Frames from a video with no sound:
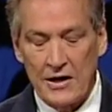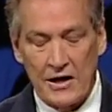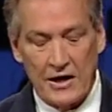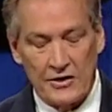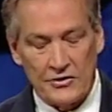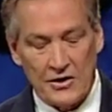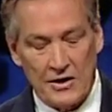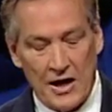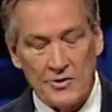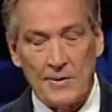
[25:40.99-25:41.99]
is,
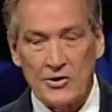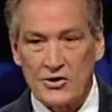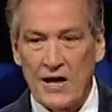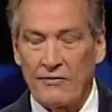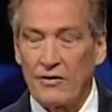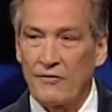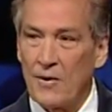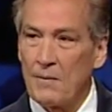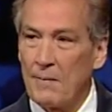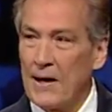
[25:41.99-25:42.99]
uh, has been severed
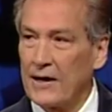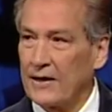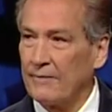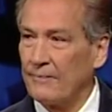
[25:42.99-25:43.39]
from the body.